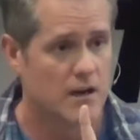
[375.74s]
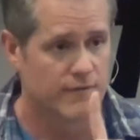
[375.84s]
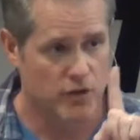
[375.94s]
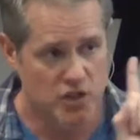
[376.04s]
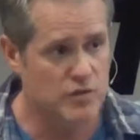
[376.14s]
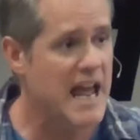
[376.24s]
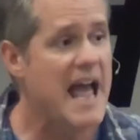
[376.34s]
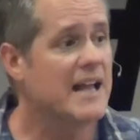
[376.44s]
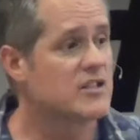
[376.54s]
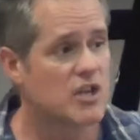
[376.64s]
For you
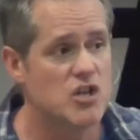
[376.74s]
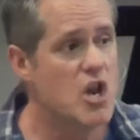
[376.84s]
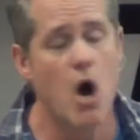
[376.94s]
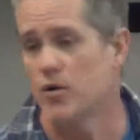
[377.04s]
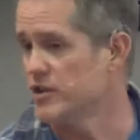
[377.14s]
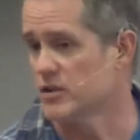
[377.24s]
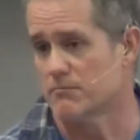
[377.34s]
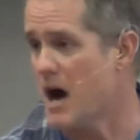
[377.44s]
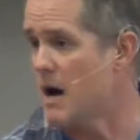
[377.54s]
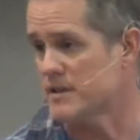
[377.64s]
dads that know that your
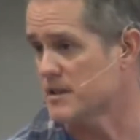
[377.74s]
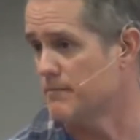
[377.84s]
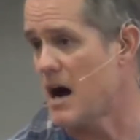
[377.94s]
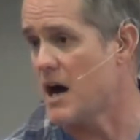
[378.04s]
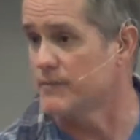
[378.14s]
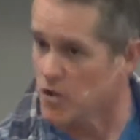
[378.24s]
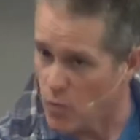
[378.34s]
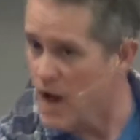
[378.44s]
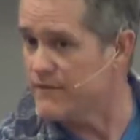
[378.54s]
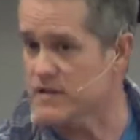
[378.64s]
mom is a bomb,
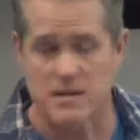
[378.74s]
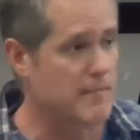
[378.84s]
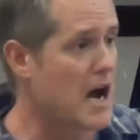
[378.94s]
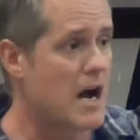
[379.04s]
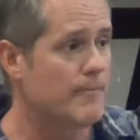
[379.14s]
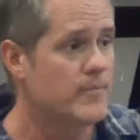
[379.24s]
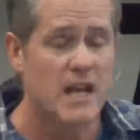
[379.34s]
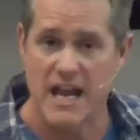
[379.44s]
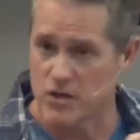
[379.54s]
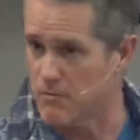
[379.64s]
your wife is a
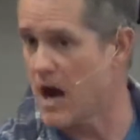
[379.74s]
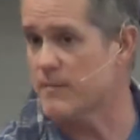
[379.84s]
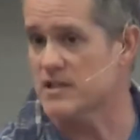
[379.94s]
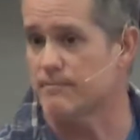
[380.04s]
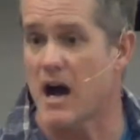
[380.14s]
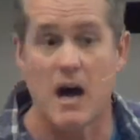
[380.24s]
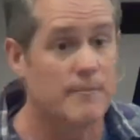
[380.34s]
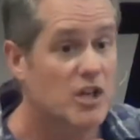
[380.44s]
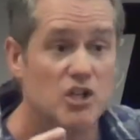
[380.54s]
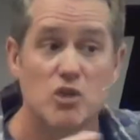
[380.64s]
bomb, and your mom is a
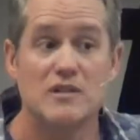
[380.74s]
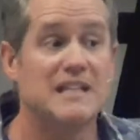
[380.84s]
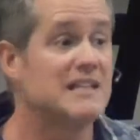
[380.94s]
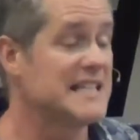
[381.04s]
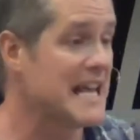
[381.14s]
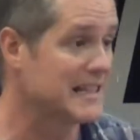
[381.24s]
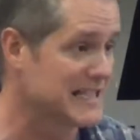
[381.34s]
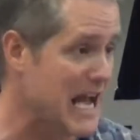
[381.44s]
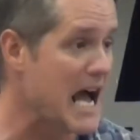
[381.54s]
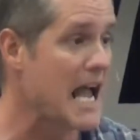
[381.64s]
bomb, you need to take
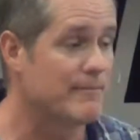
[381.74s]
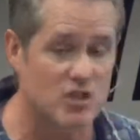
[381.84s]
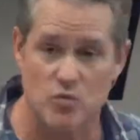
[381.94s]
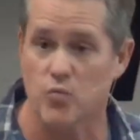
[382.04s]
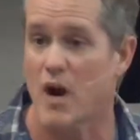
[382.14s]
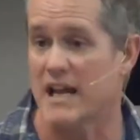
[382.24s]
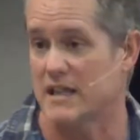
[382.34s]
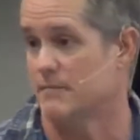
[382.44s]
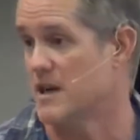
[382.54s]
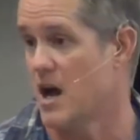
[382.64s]
the time to write
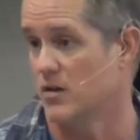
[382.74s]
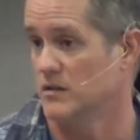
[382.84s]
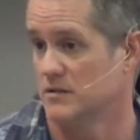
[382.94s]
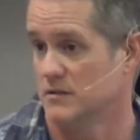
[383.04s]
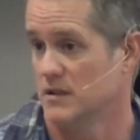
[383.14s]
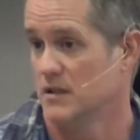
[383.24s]
them a note.